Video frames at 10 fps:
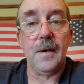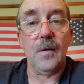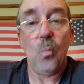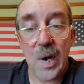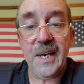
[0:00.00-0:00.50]

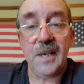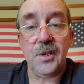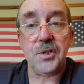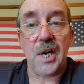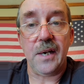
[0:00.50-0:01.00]
We need
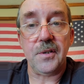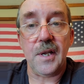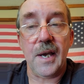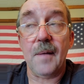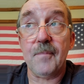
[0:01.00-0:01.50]
to change
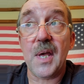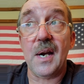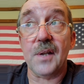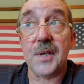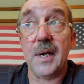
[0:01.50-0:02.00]
that. And
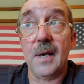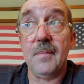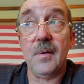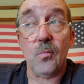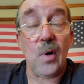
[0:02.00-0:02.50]
I'll tell you
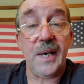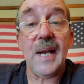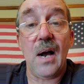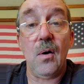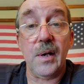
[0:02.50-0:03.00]
right
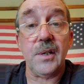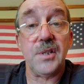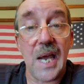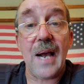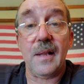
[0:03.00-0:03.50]
now
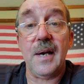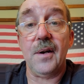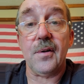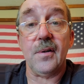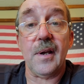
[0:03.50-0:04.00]
exactly how
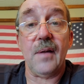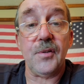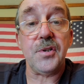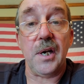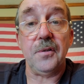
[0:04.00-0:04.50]
you're going to have to
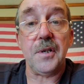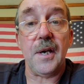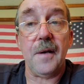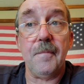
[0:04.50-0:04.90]
change that.